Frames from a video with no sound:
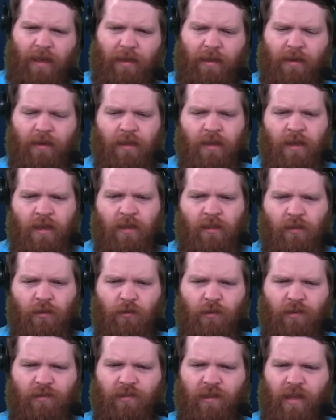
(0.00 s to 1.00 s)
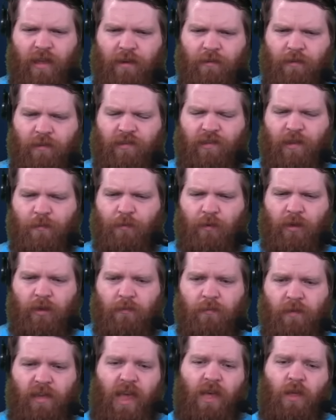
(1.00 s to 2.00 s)
And Lewis said, simply,
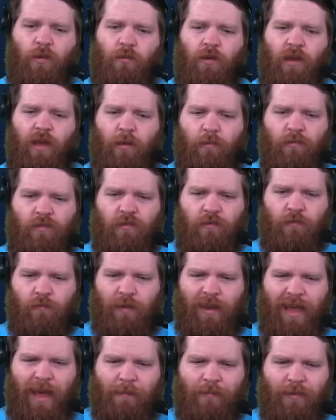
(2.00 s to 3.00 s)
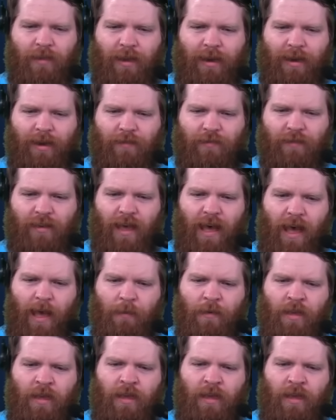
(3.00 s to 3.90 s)
Caleb Williams, we got plenty of time.